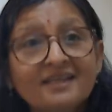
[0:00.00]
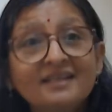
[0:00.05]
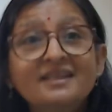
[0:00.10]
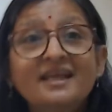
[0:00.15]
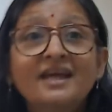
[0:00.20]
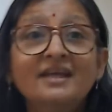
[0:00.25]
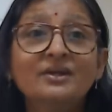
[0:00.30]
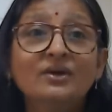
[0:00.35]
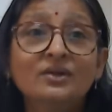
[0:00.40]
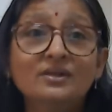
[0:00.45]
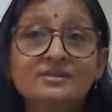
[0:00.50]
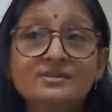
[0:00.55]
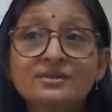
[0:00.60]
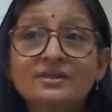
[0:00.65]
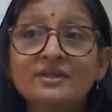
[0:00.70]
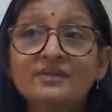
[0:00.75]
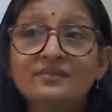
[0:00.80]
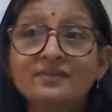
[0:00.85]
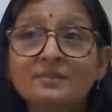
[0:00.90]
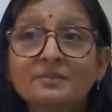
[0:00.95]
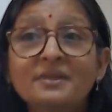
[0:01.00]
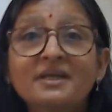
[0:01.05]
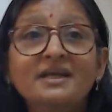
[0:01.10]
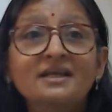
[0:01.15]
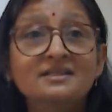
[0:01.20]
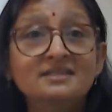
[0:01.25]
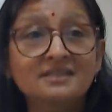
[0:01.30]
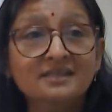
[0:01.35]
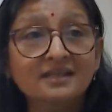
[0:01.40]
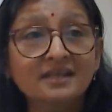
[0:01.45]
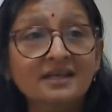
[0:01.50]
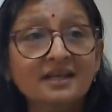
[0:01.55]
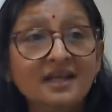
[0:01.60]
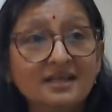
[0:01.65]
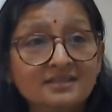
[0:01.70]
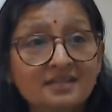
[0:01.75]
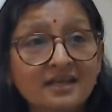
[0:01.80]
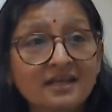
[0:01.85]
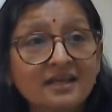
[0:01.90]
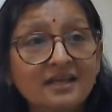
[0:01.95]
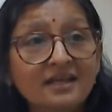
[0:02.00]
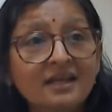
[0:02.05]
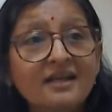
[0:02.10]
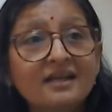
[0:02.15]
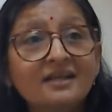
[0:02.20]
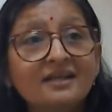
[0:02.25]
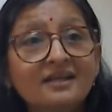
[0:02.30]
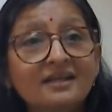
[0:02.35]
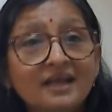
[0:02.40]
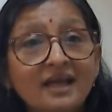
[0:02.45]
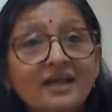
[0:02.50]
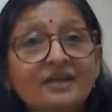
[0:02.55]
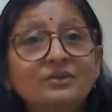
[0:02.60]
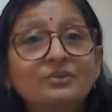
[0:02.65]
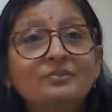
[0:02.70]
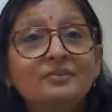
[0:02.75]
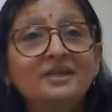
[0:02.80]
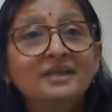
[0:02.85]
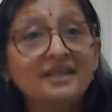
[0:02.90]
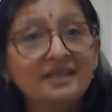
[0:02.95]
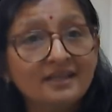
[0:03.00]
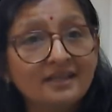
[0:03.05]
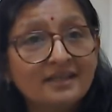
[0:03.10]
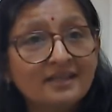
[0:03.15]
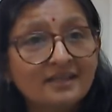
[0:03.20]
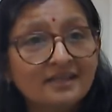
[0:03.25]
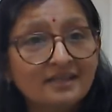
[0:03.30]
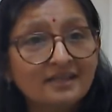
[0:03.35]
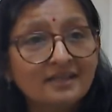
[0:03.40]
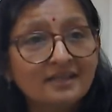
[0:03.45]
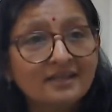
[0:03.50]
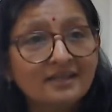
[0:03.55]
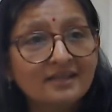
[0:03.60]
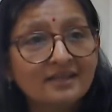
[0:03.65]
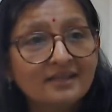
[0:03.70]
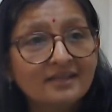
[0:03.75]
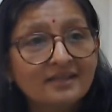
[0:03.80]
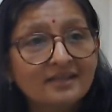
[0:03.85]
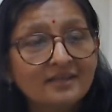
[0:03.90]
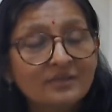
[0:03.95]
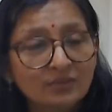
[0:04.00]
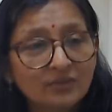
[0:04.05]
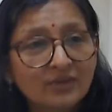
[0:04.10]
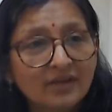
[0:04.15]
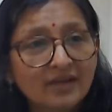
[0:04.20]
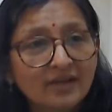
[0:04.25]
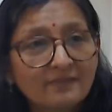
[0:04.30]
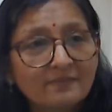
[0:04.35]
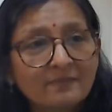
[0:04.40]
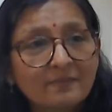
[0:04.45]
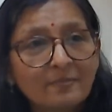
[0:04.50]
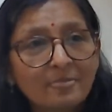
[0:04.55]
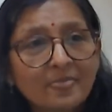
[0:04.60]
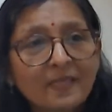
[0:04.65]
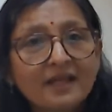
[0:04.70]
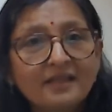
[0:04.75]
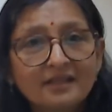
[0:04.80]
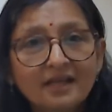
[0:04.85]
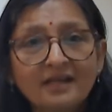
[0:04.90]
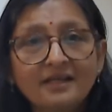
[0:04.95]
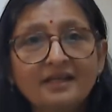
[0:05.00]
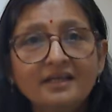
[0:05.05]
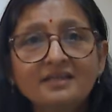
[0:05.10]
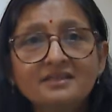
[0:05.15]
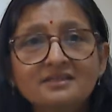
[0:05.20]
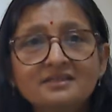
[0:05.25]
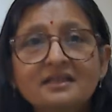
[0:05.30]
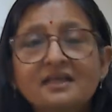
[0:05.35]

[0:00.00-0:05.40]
then also it will be considered as a nanomaterial. Okay, that is